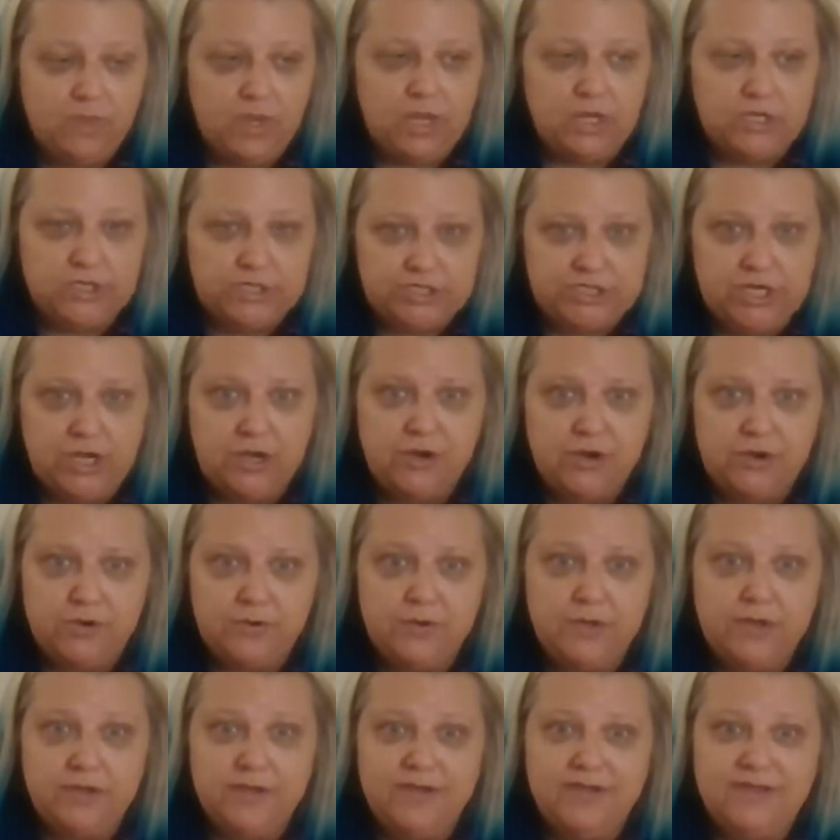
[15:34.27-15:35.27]

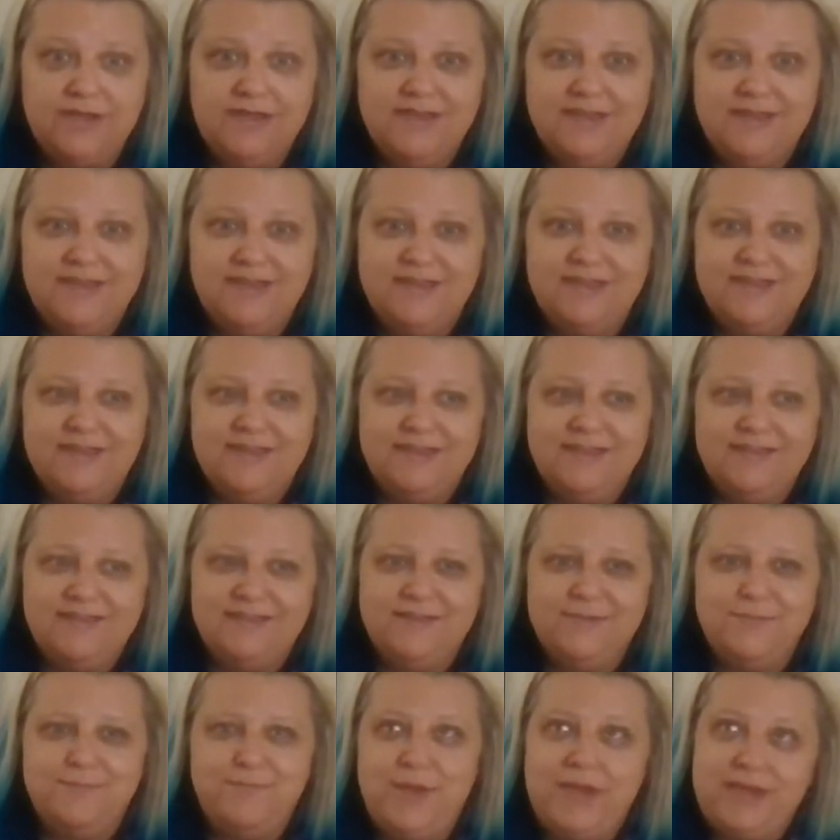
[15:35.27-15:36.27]
show
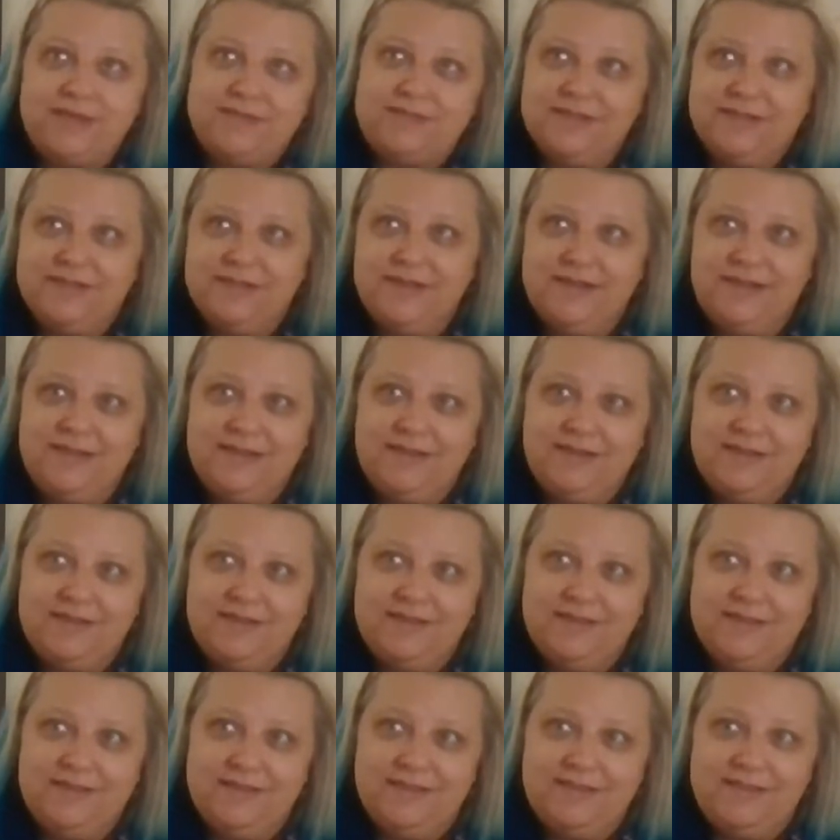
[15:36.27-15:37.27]
basically
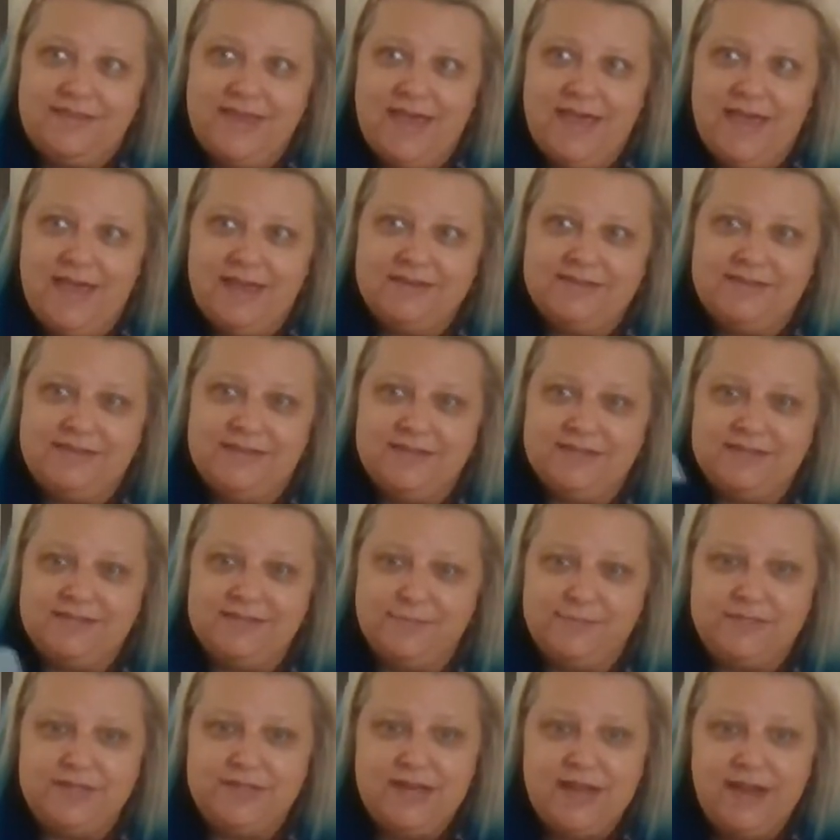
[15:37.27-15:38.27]
that the
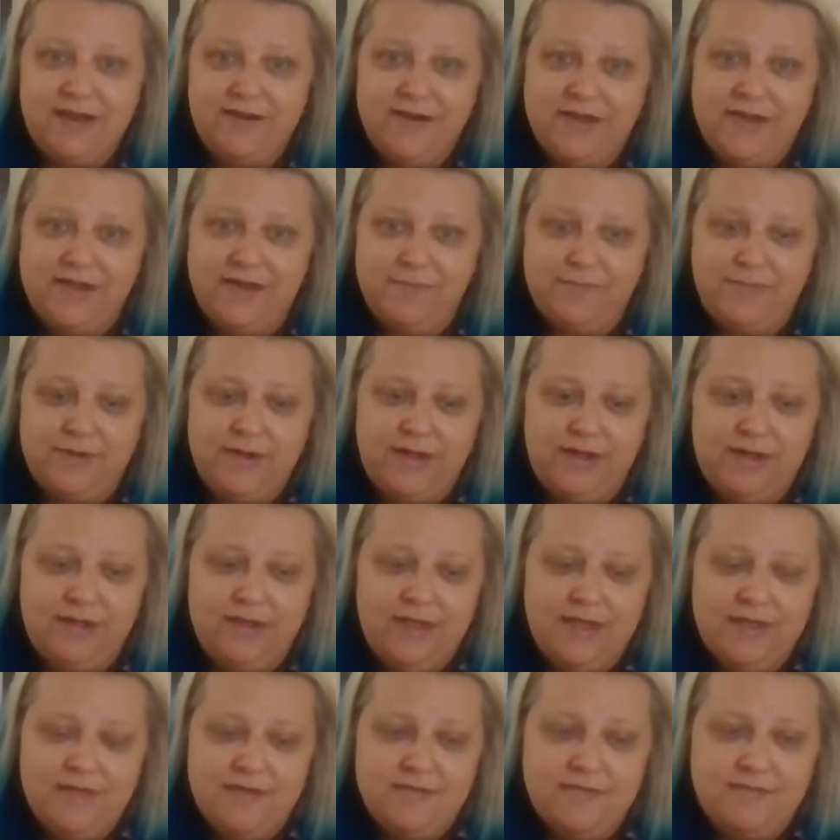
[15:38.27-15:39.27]
subsidiary company,
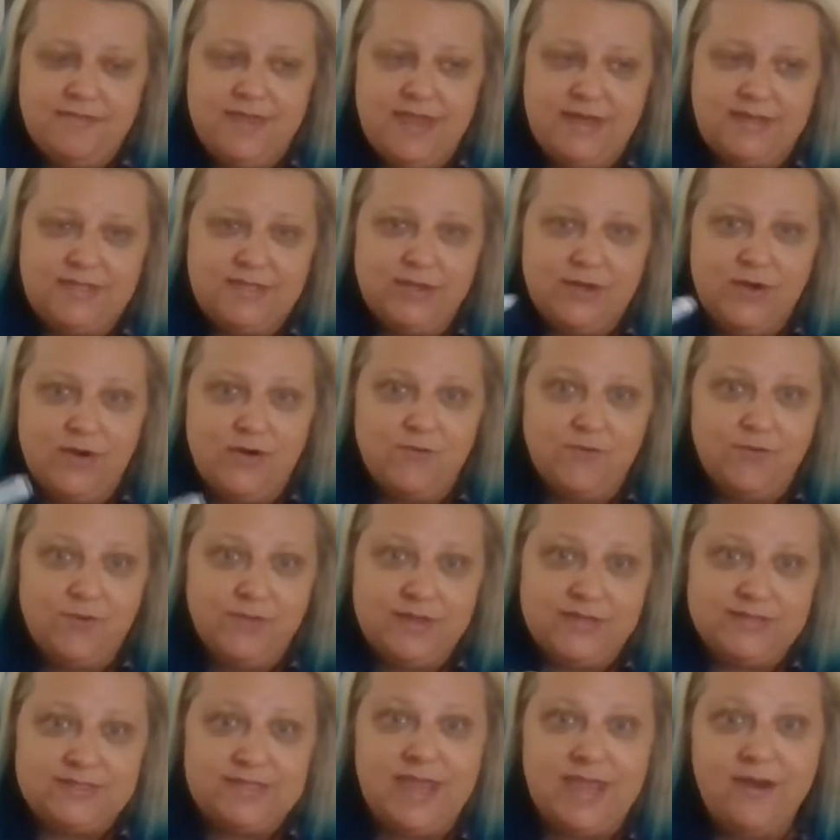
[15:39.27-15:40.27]
they took over
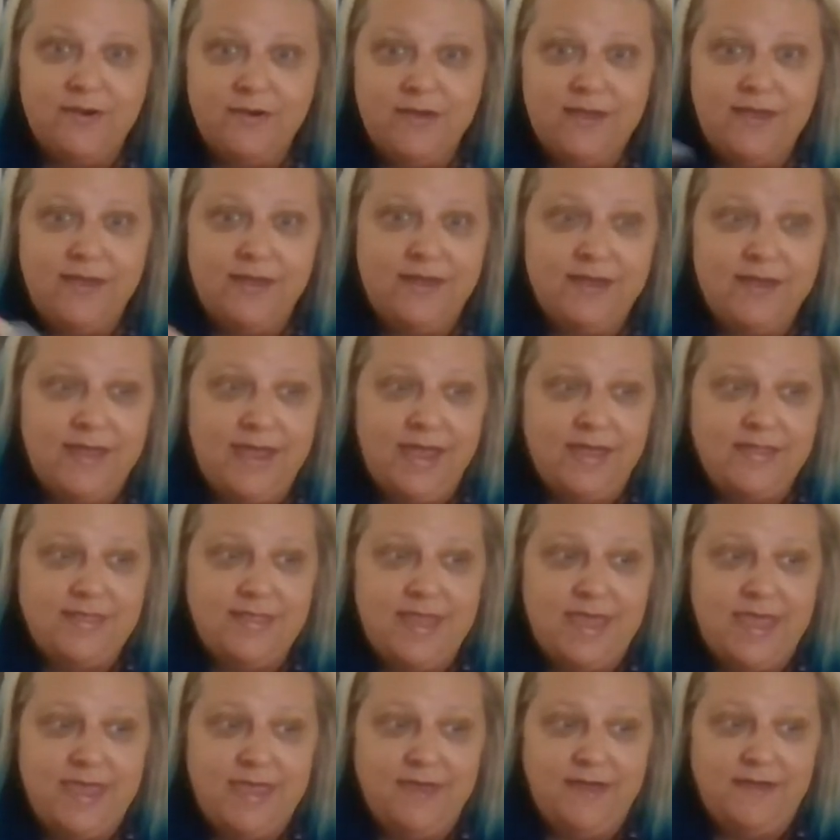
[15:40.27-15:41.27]
this area, and
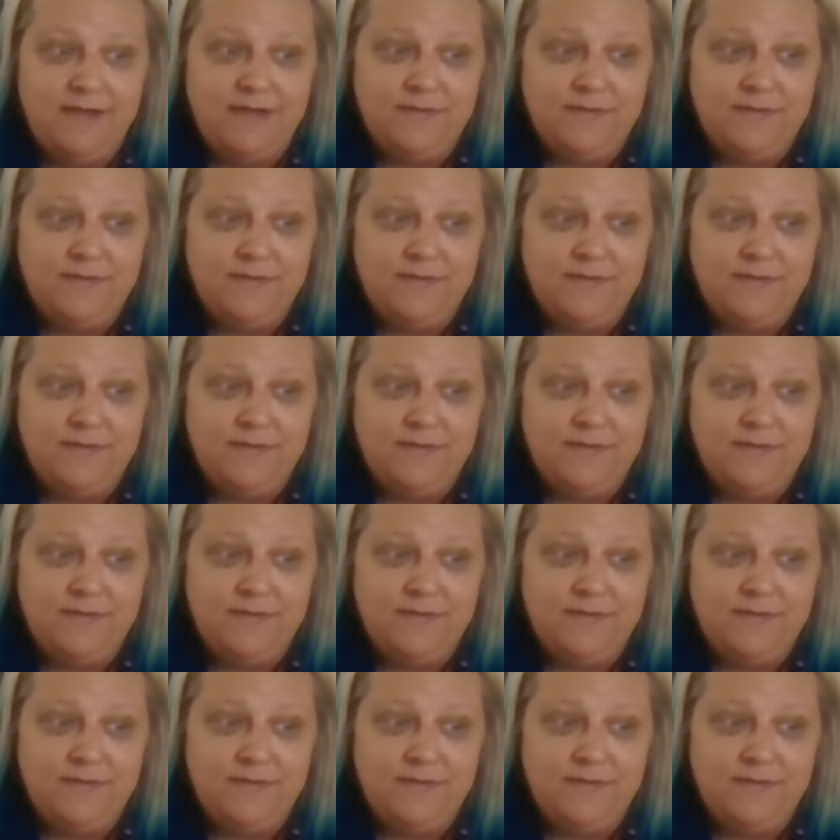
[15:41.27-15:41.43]
the